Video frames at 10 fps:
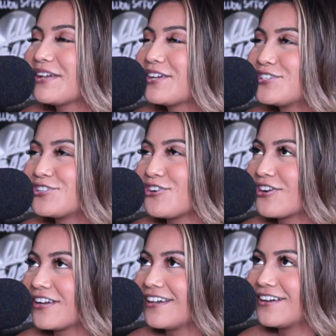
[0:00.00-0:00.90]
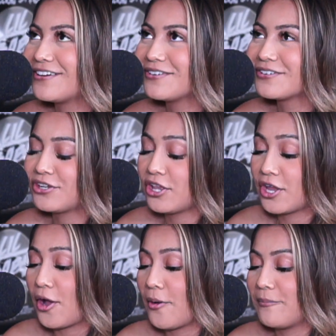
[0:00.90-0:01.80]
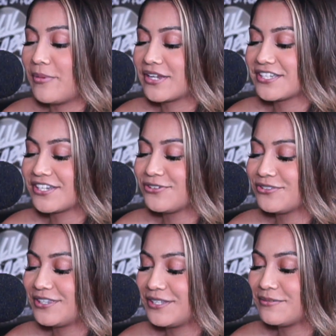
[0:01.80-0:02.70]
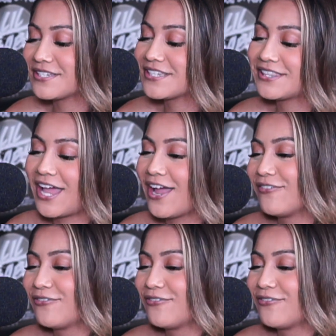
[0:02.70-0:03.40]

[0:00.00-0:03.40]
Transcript: going to make a joke right now. Like a Mexico theme. Isn't that